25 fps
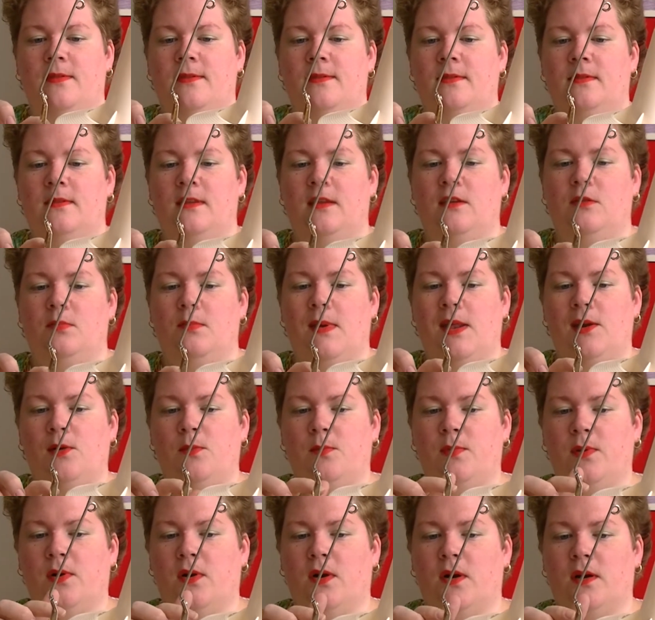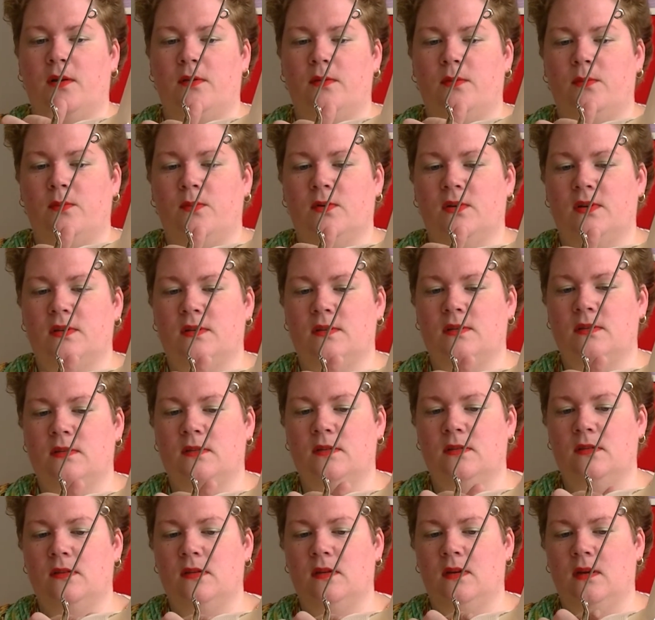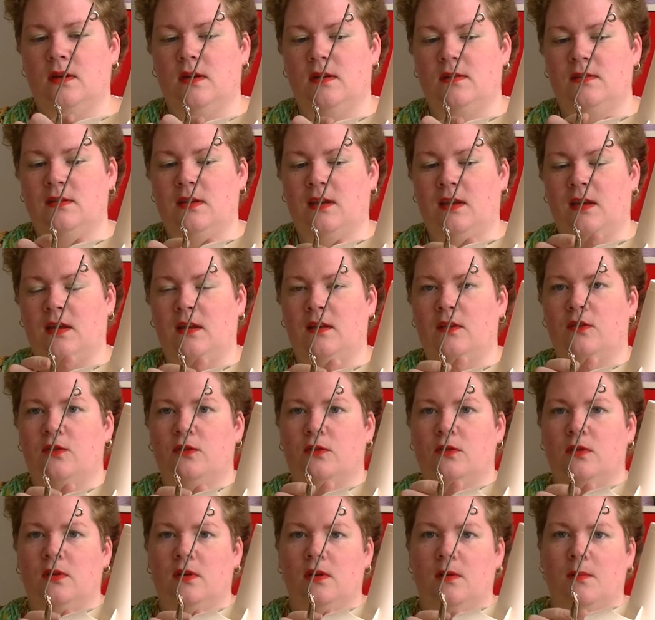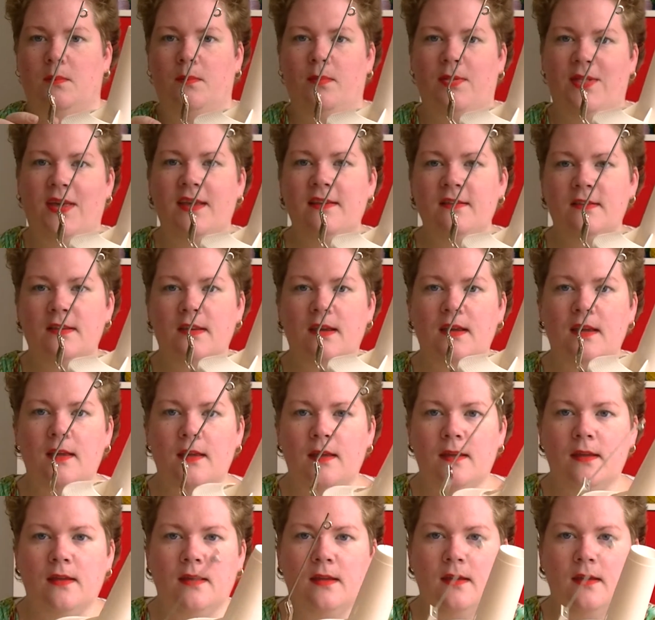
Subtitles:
This metal part was sticking to the plastic,